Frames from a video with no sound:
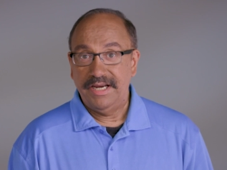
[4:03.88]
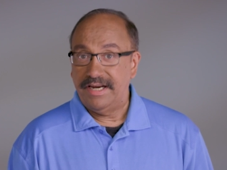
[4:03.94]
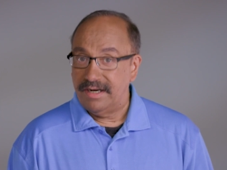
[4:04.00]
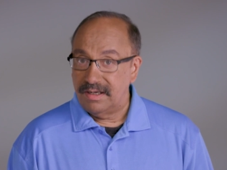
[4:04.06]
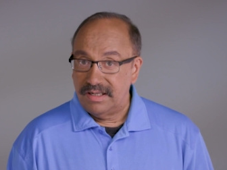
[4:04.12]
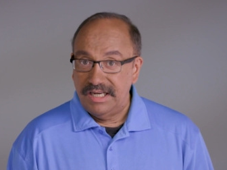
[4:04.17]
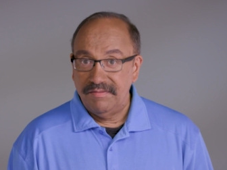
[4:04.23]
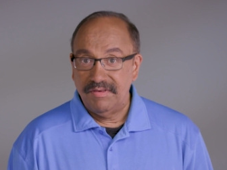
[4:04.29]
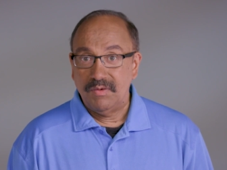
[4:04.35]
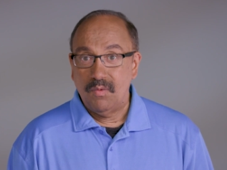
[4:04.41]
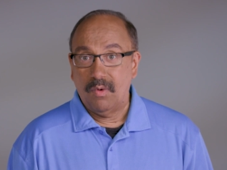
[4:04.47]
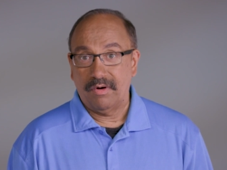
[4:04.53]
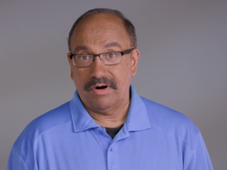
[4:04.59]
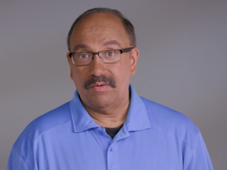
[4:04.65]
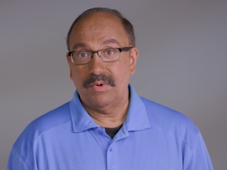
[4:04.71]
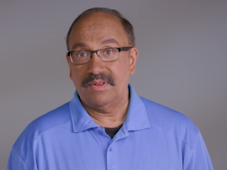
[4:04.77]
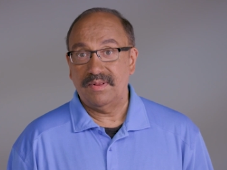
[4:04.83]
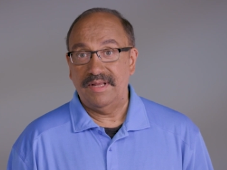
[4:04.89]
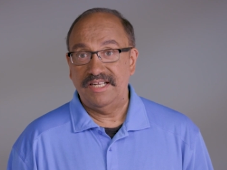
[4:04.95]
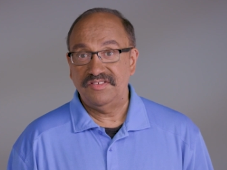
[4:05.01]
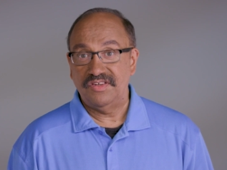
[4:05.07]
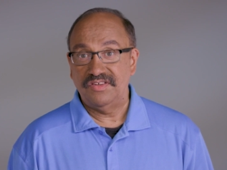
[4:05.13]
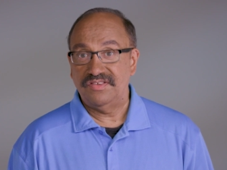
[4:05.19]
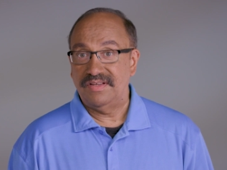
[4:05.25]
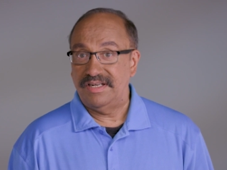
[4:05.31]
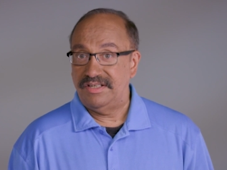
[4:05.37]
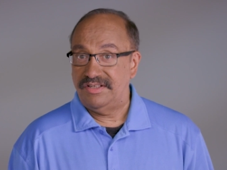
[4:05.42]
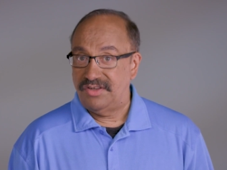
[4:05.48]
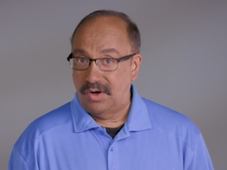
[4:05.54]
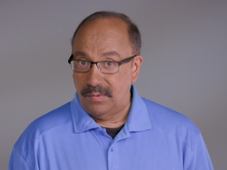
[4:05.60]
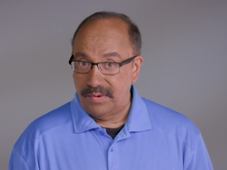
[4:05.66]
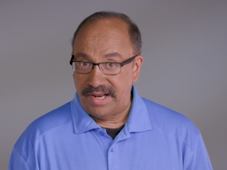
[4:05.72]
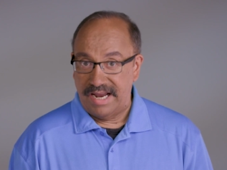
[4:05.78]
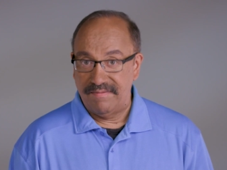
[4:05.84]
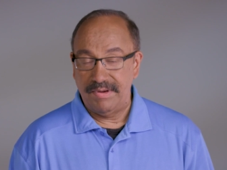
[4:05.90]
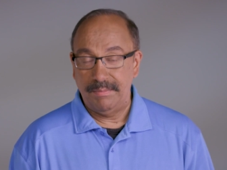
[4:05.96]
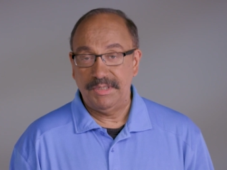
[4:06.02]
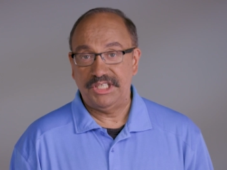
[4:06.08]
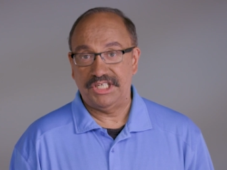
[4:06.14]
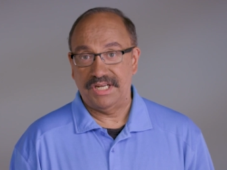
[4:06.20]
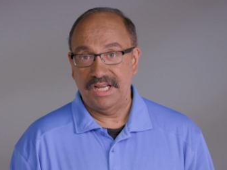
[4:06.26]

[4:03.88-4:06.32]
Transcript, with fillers: It'll even work with lenses that don't have image